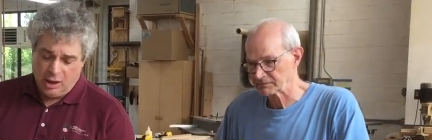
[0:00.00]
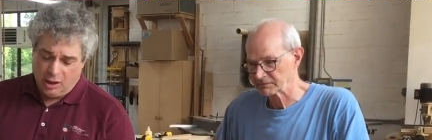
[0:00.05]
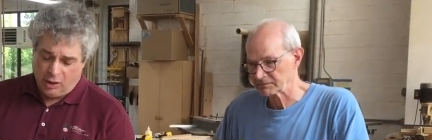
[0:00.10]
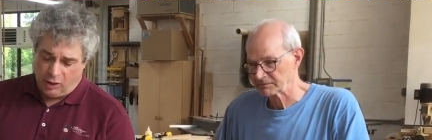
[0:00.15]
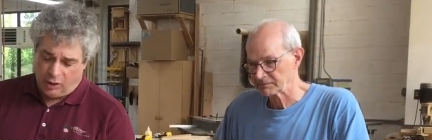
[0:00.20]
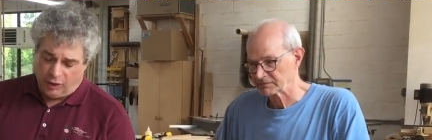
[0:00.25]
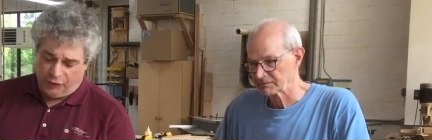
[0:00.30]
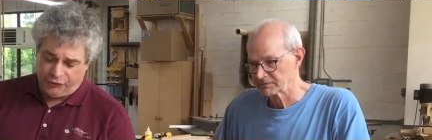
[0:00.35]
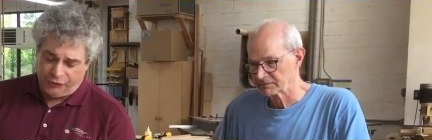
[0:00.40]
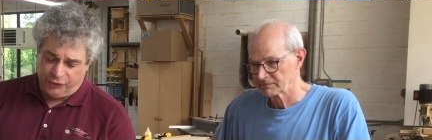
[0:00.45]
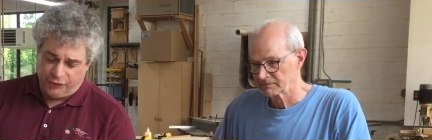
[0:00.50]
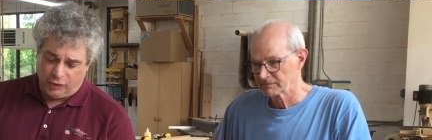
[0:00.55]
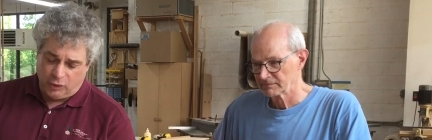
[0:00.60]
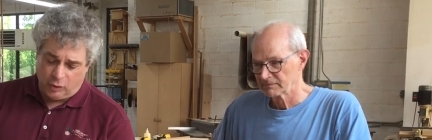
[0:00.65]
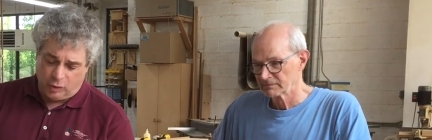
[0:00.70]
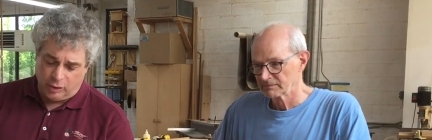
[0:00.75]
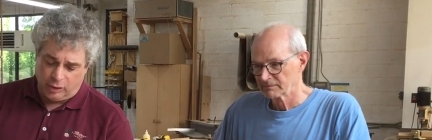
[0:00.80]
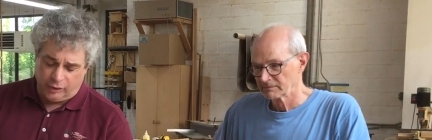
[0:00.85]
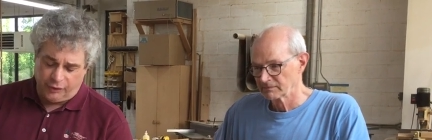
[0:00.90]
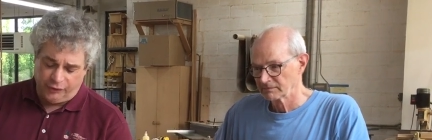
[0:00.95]
Speaker 1: Also, the
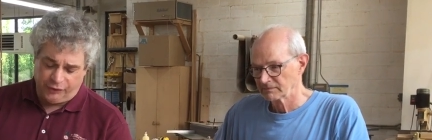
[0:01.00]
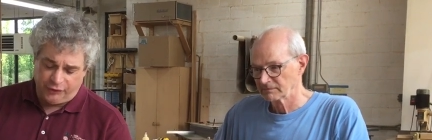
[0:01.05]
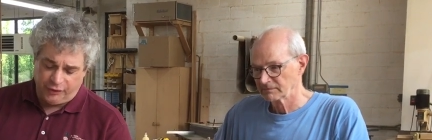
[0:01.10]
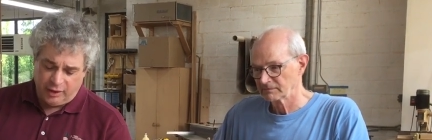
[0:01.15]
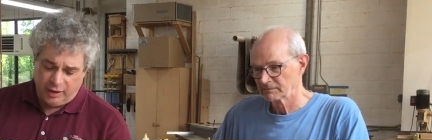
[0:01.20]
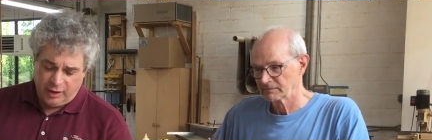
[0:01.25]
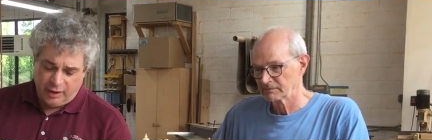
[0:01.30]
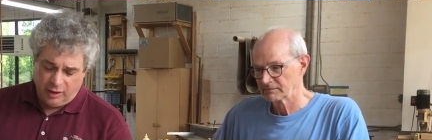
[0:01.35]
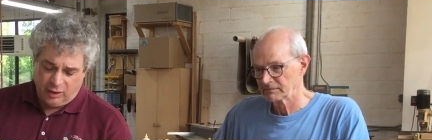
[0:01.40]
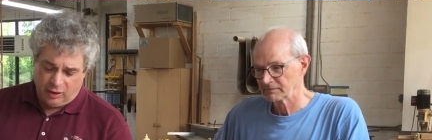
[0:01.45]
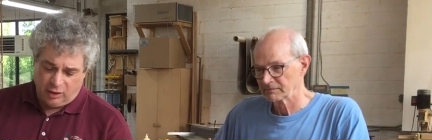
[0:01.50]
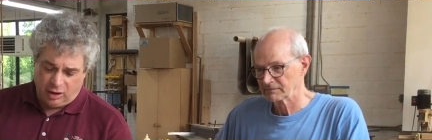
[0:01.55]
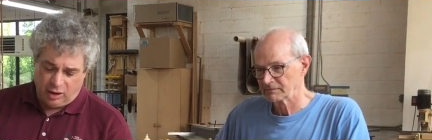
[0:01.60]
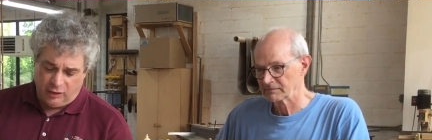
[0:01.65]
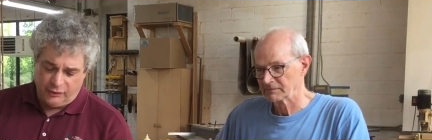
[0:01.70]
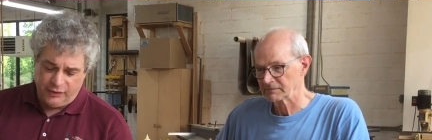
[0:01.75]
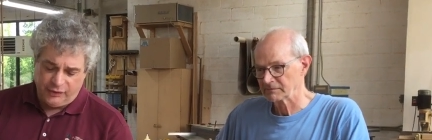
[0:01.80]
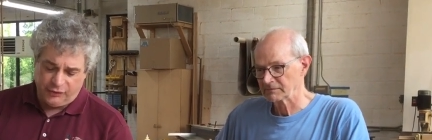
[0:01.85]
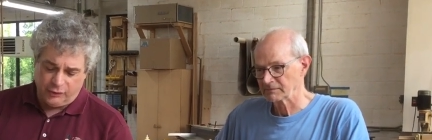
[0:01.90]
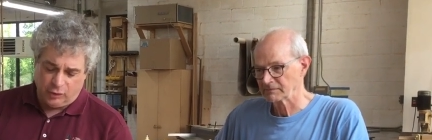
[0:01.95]
corners, all
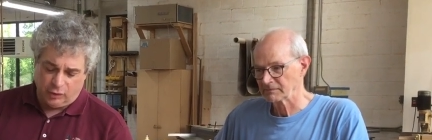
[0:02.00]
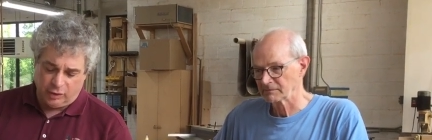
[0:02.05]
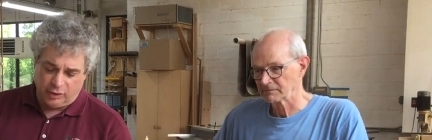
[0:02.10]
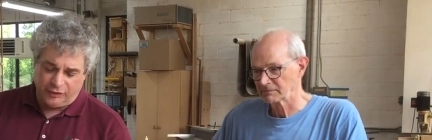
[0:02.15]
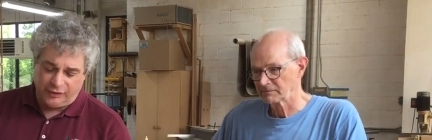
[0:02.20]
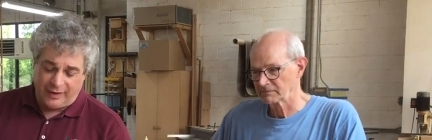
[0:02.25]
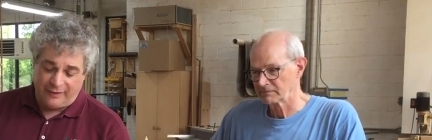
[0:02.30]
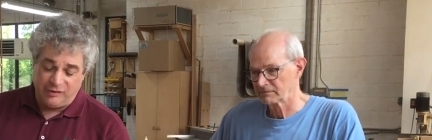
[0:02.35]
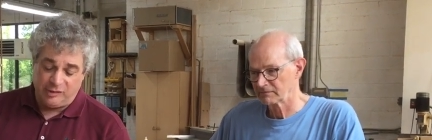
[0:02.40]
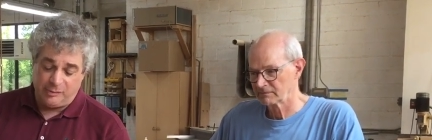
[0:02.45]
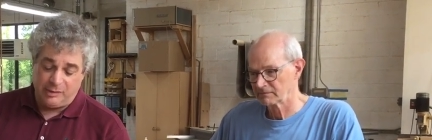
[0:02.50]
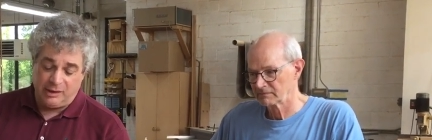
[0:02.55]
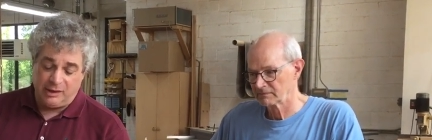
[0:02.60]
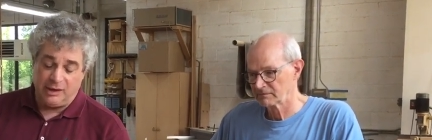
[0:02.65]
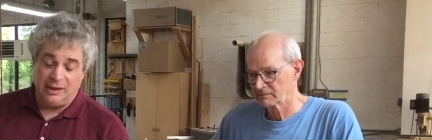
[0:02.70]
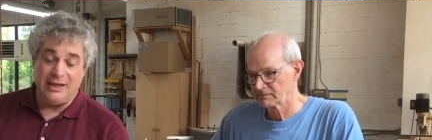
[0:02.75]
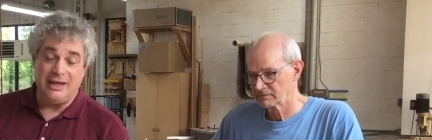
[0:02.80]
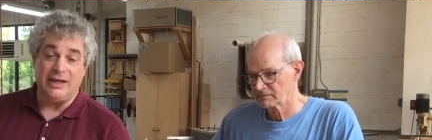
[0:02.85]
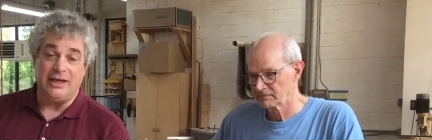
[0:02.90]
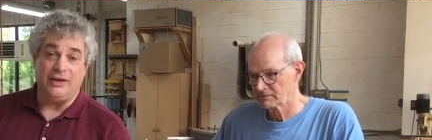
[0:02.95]
these corners have to be
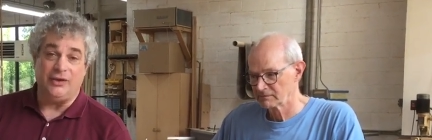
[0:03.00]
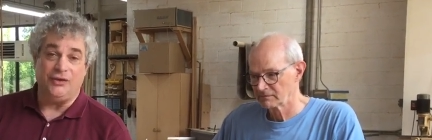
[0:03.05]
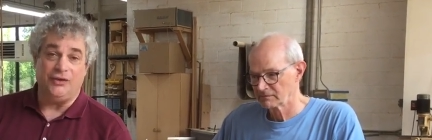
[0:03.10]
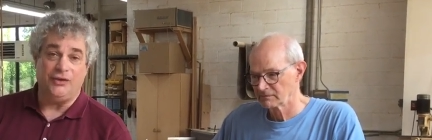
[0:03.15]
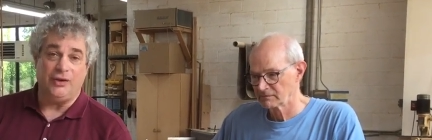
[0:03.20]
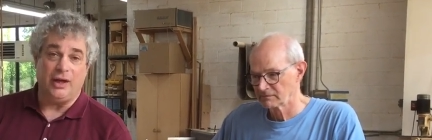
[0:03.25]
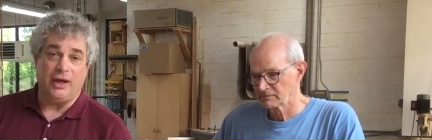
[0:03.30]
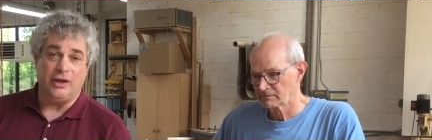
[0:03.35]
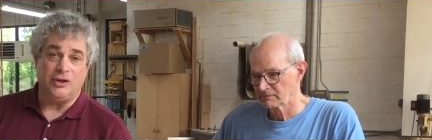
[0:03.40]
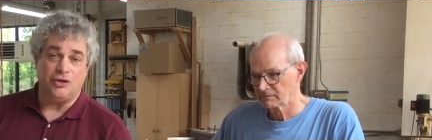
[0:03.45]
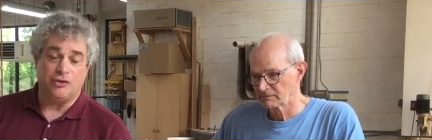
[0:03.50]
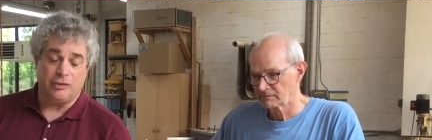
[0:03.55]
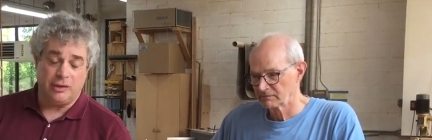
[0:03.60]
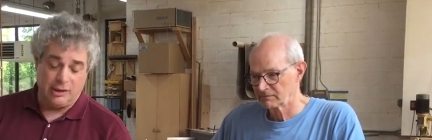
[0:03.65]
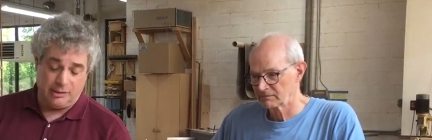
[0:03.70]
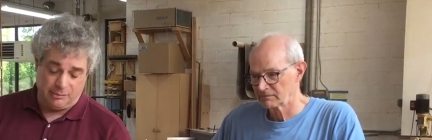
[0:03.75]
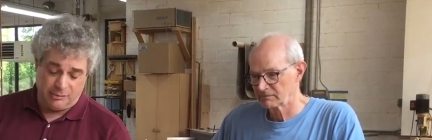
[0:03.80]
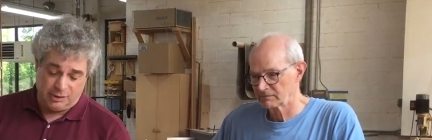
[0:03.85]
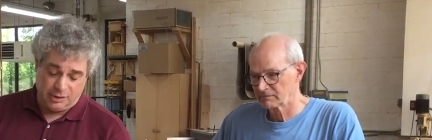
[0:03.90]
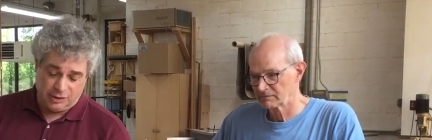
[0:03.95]
eased and
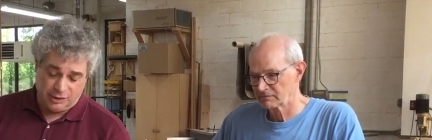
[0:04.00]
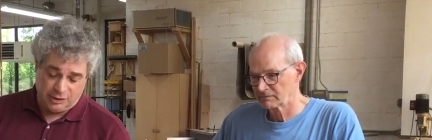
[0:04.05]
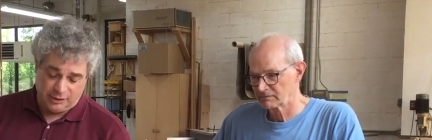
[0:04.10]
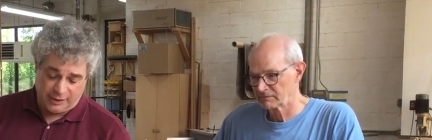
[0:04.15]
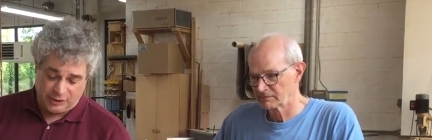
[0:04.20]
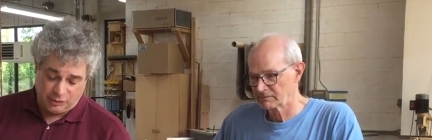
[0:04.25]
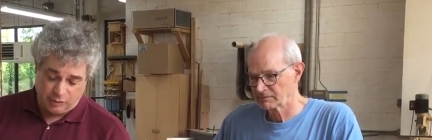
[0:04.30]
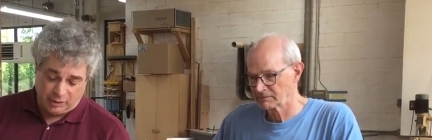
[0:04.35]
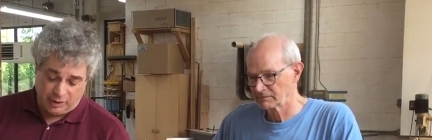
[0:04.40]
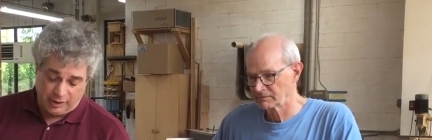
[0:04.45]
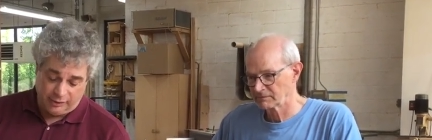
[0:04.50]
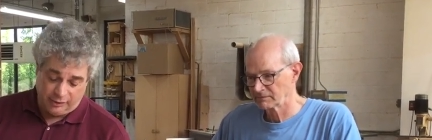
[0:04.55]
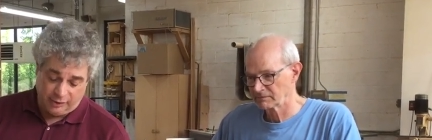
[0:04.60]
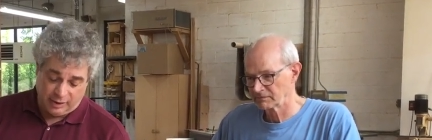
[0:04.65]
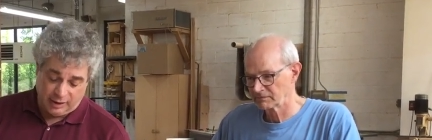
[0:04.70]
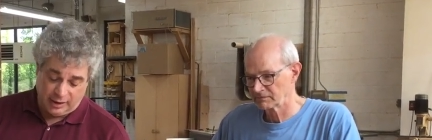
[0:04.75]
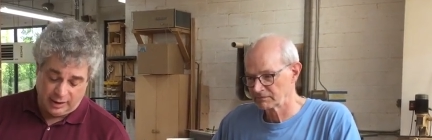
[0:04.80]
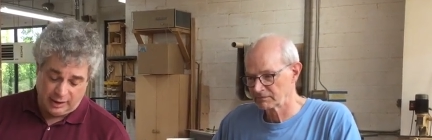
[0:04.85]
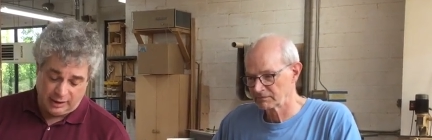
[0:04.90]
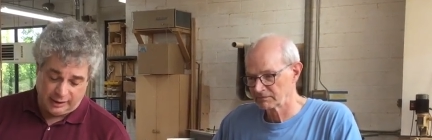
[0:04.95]
trimmed, so that's why they're
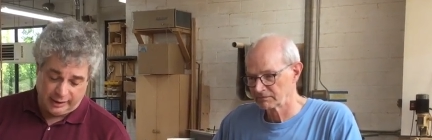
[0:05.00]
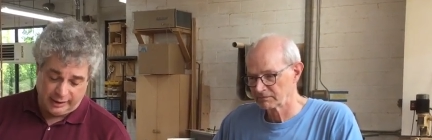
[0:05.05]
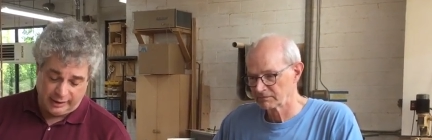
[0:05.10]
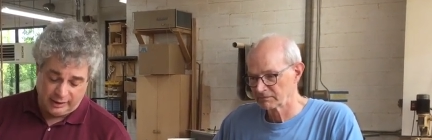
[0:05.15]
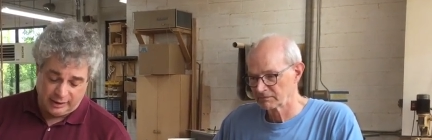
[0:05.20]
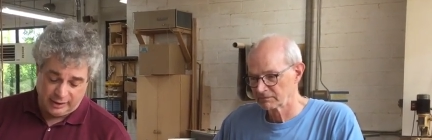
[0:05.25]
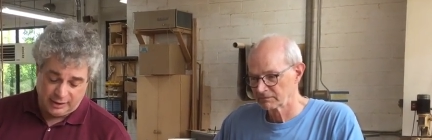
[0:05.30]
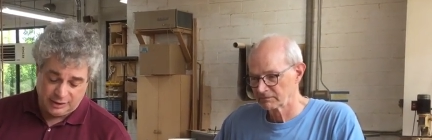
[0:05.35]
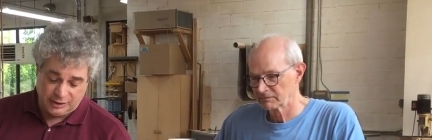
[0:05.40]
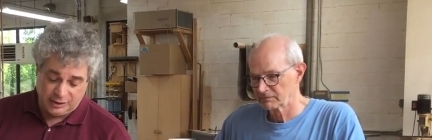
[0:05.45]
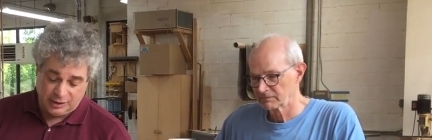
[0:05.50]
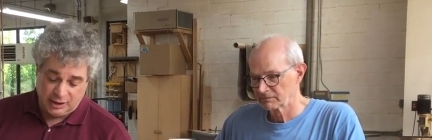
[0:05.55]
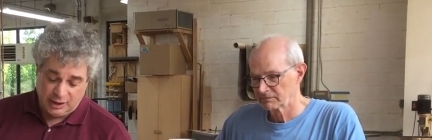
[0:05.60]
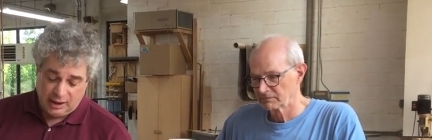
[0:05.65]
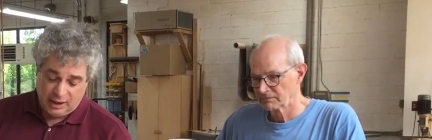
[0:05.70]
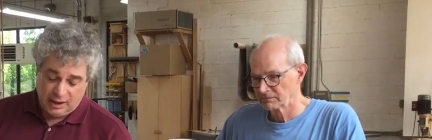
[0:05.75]
cut like this.